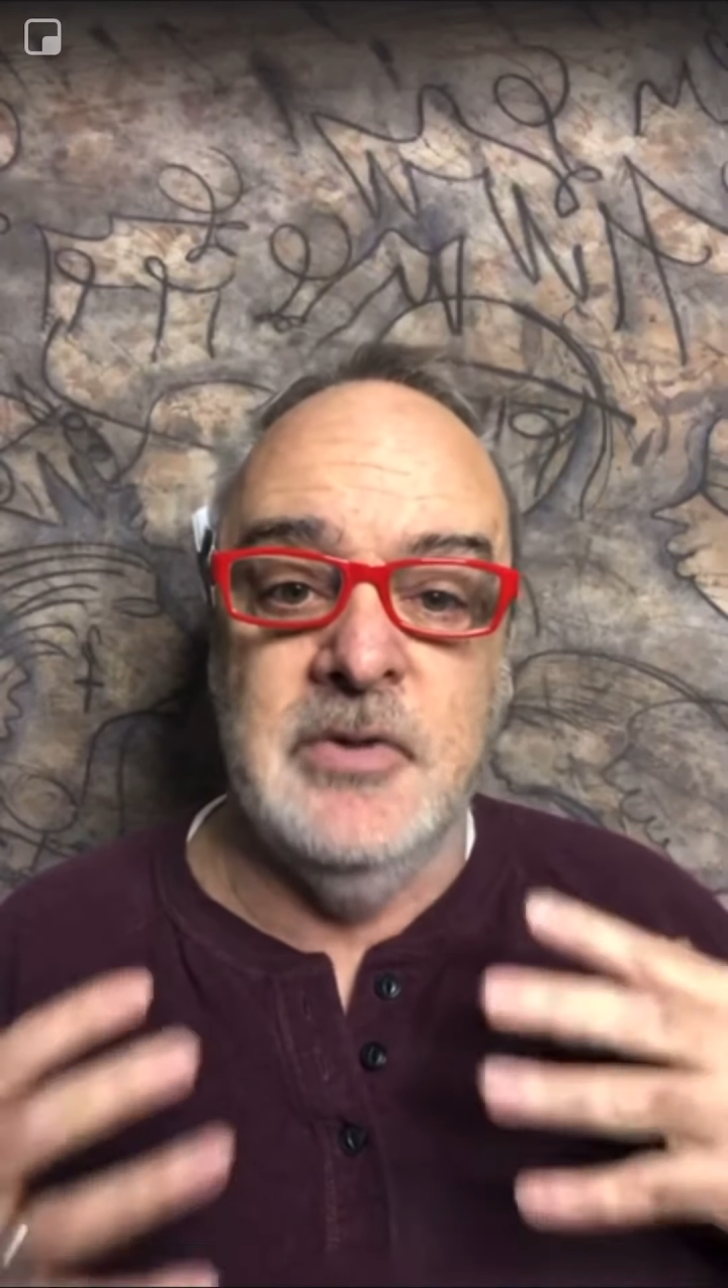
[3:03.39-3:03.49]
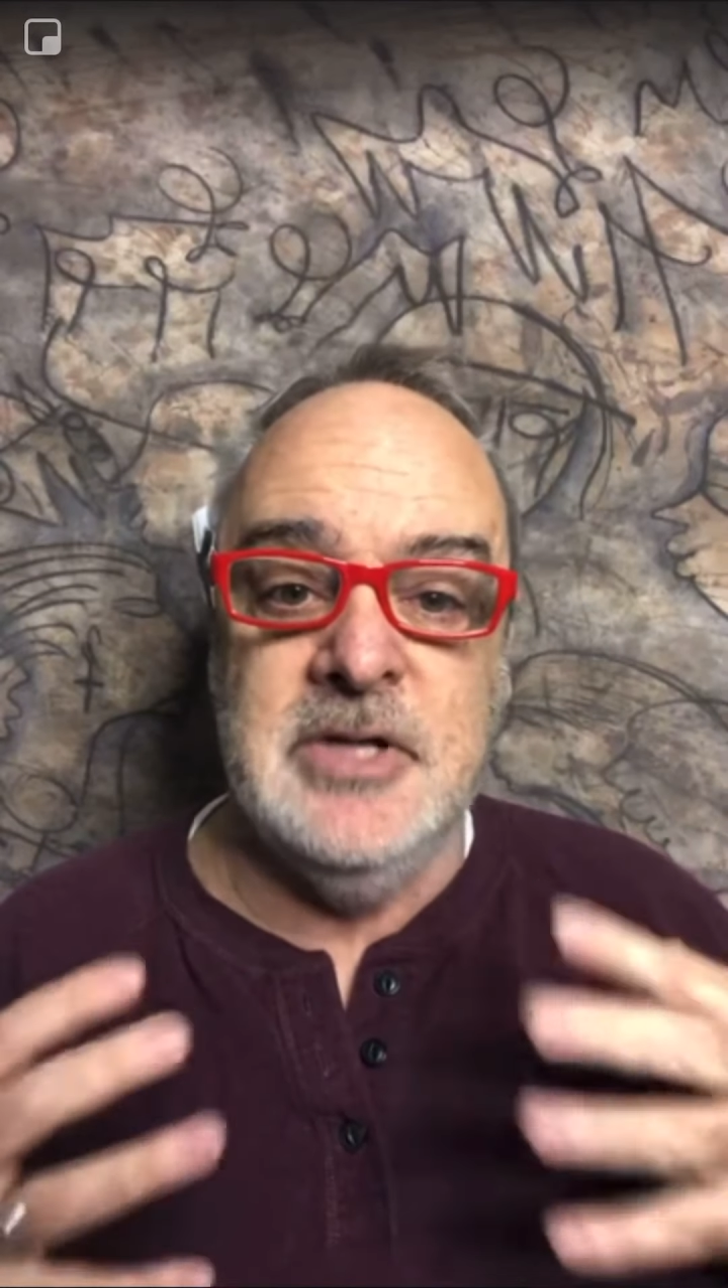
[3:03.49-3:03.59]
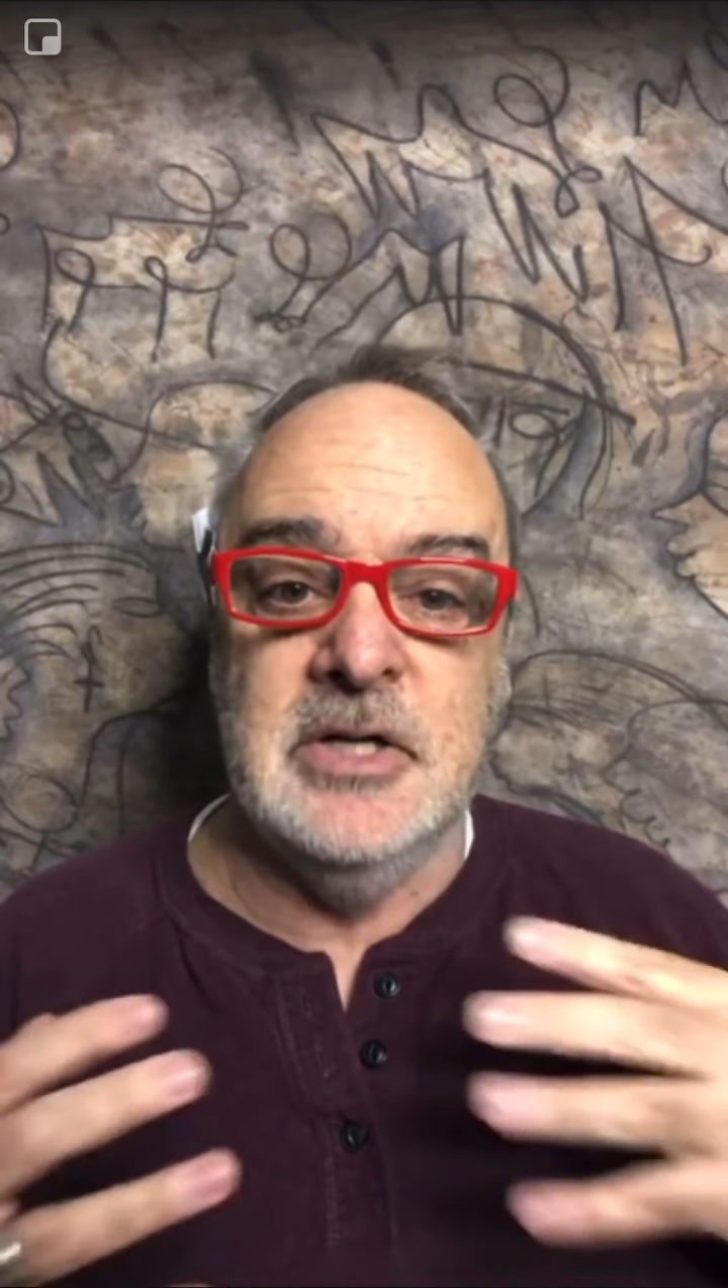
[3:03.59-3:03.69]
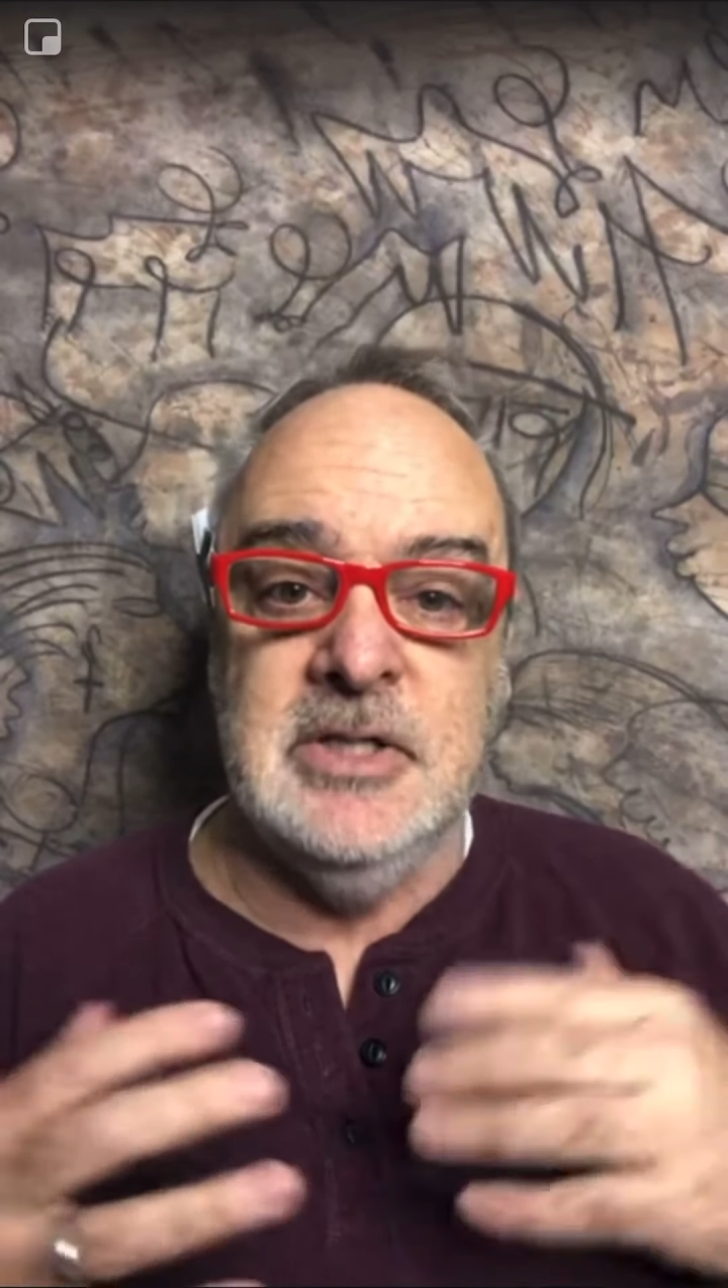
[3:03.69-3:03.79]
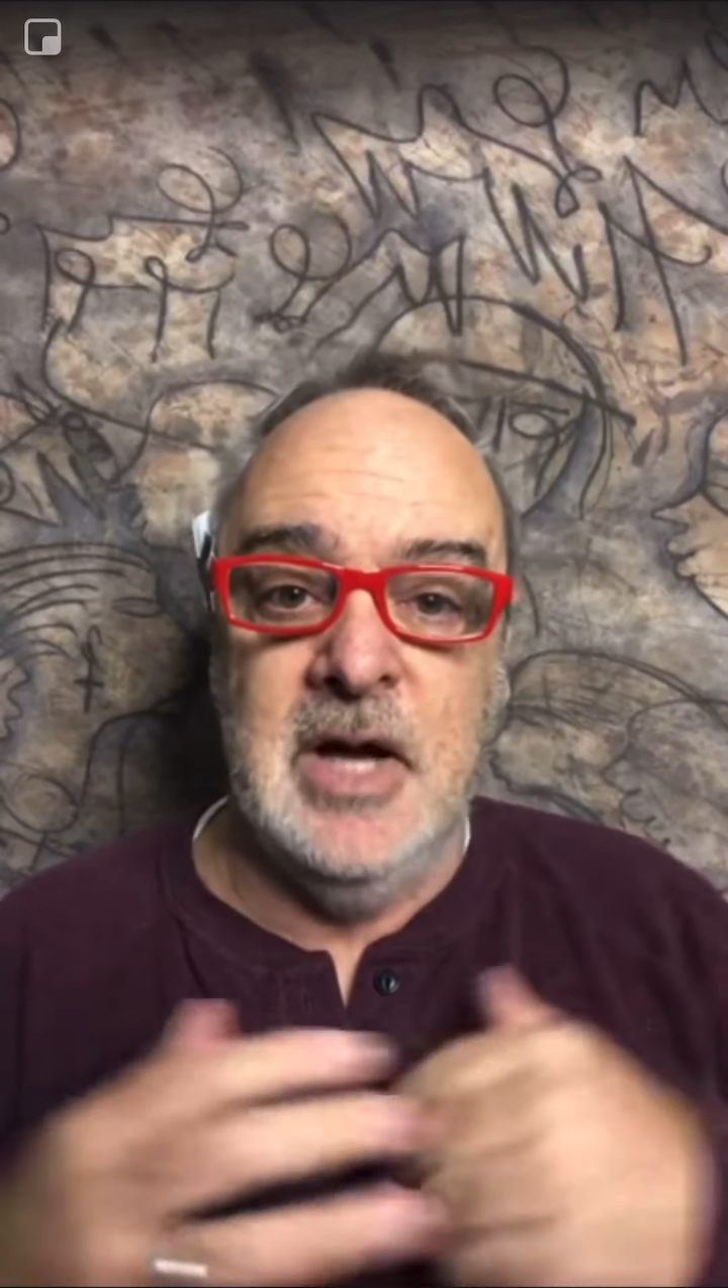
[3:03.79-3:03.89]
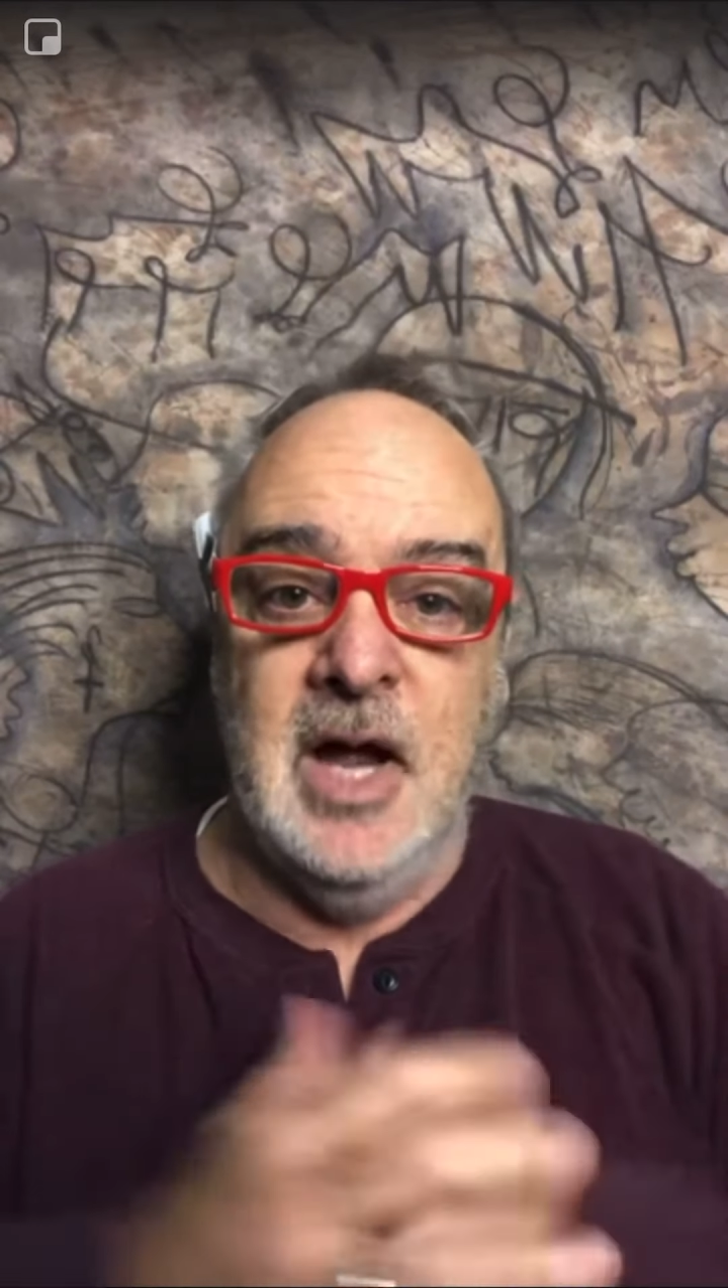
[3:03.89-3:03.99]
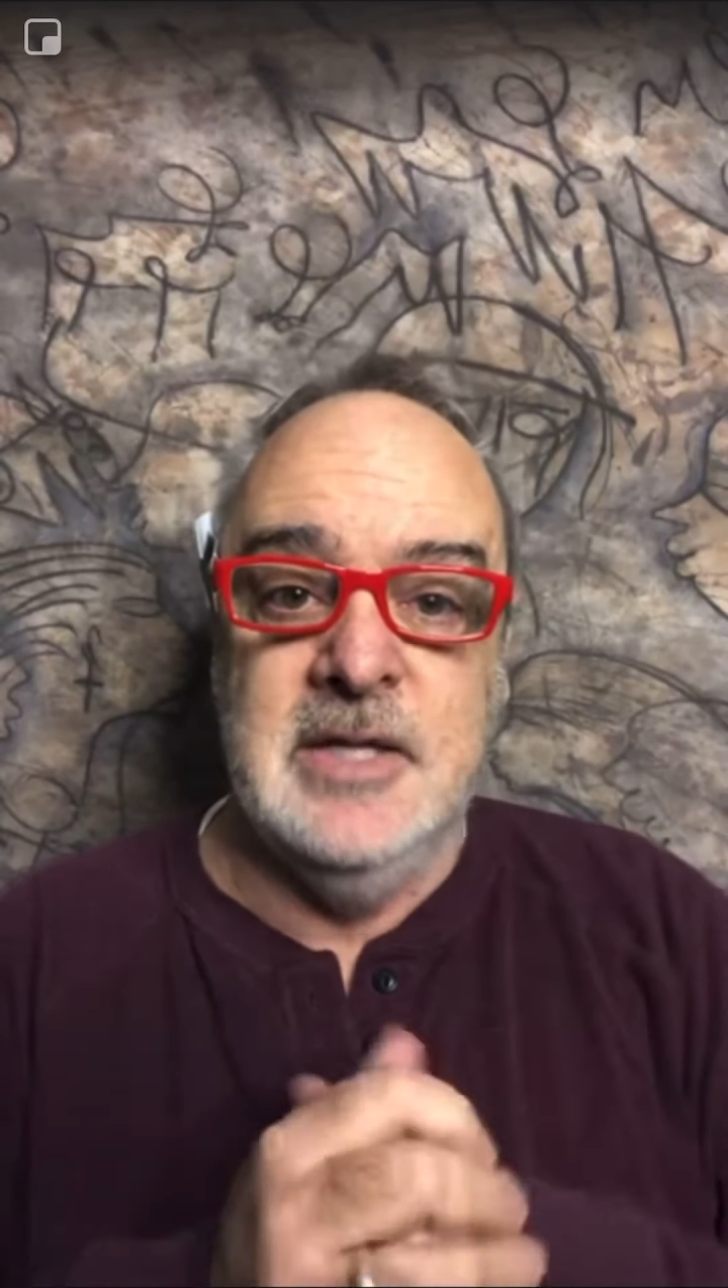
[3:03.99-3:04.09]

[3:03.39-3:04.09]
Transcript: Seriously, guys,